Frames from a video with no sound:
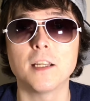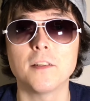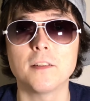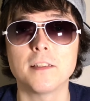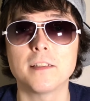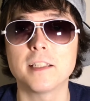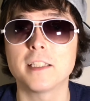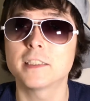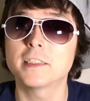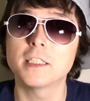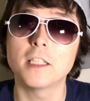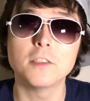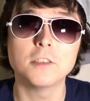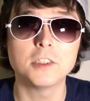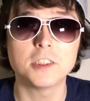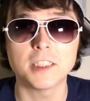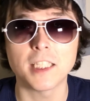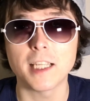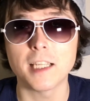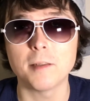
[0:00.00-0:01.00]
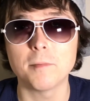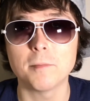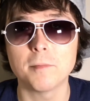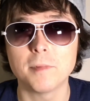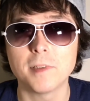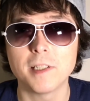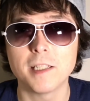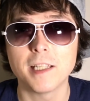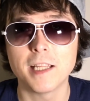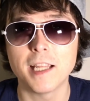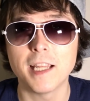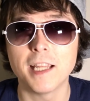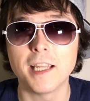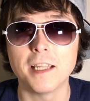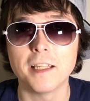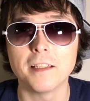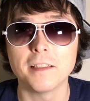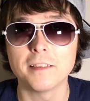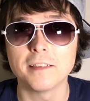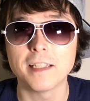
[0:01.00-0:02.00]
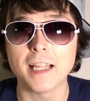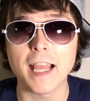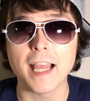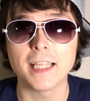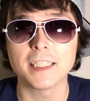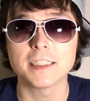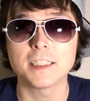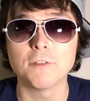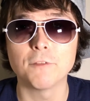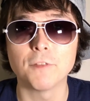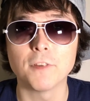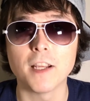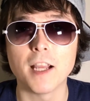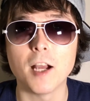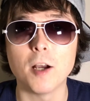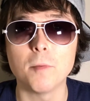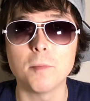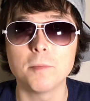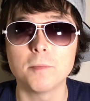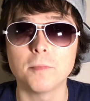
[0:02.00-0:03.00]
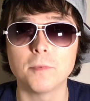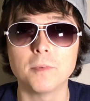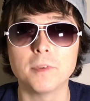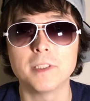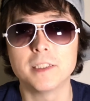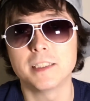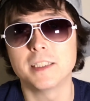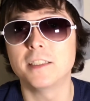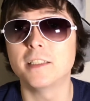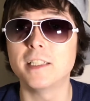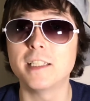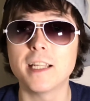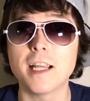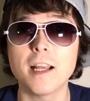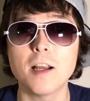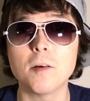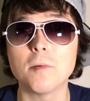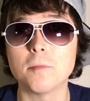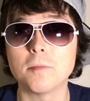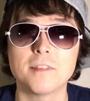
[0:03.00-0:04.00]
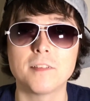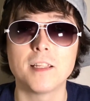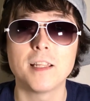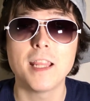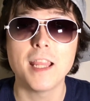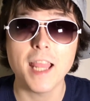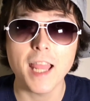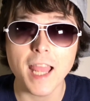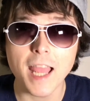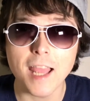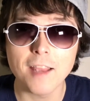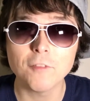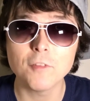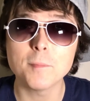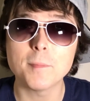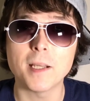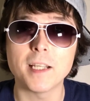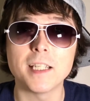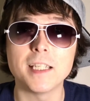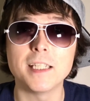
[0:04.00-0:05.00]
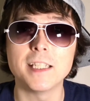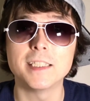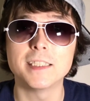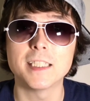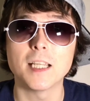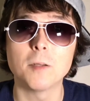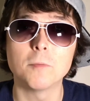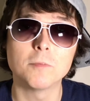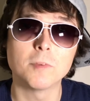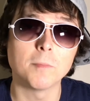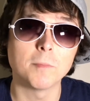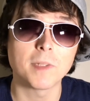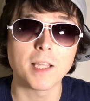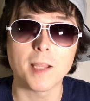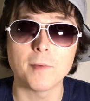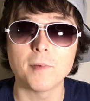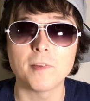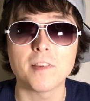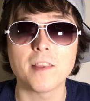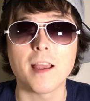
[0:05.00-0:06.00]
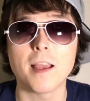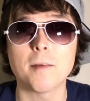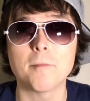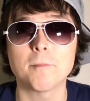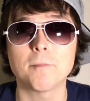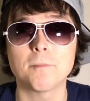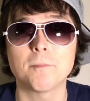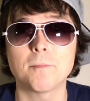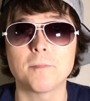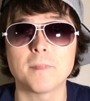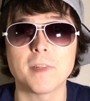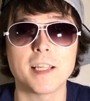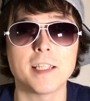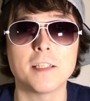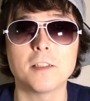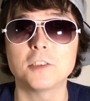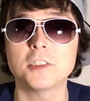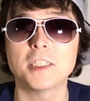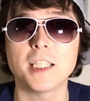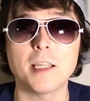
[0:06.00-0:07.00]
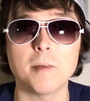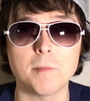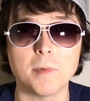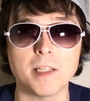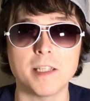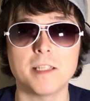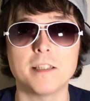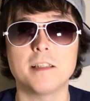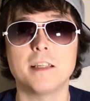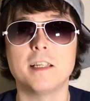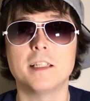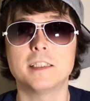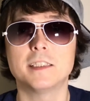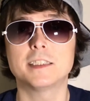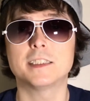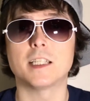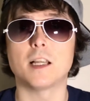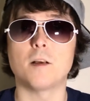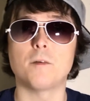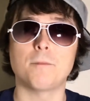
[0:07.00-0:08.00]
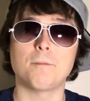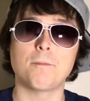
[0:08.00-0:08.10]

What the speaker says: that there's no shame in asking for help when you need help. Everybody needs help from time to time. There ain't no shame in it. So